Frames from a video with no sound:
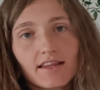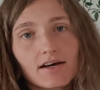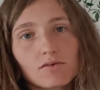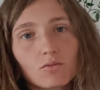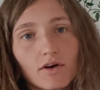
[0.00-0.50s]

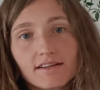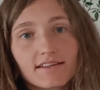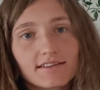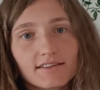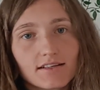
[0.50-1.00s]
that
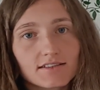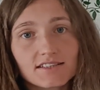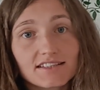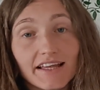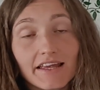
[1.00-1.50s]
one
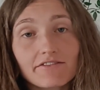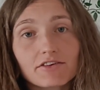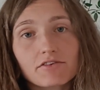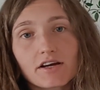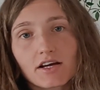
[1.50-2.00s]
doesn't
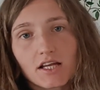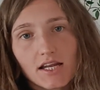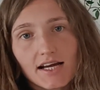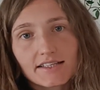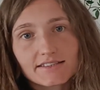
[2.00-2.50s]
even
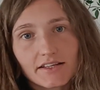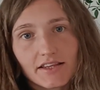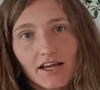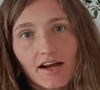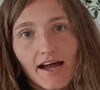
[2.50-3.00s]
recognize
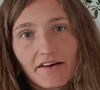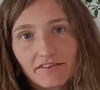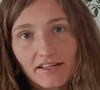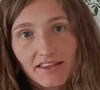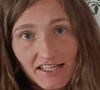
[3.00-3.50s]
that they're
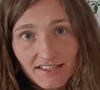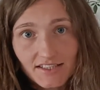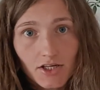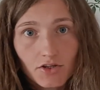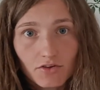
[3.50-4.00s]
having
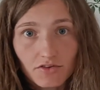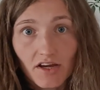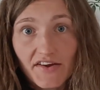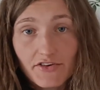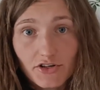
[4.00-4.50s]
this
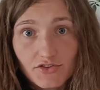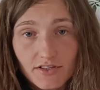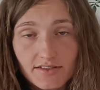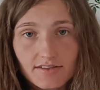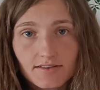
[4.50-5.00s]

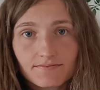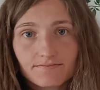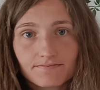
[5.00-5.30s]
neurodivergence.